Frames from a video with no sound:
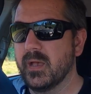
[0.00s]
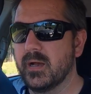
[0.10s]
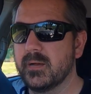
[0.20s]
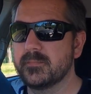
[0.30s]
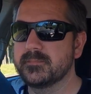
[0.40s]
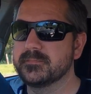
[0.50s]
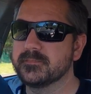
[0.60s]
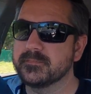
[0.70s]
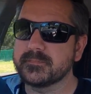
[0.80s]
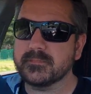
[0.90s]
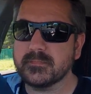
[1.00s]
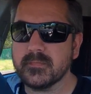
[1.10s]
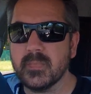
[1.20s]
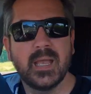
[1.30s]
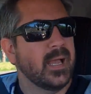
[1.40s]

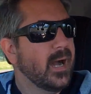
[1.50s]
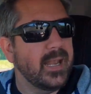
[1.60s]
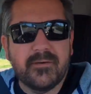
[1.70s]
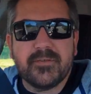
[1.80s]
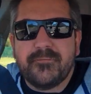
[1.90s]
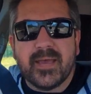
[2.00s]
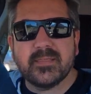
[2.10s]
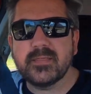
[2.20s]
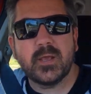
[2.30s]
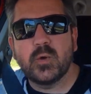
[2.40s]
I love the fact that they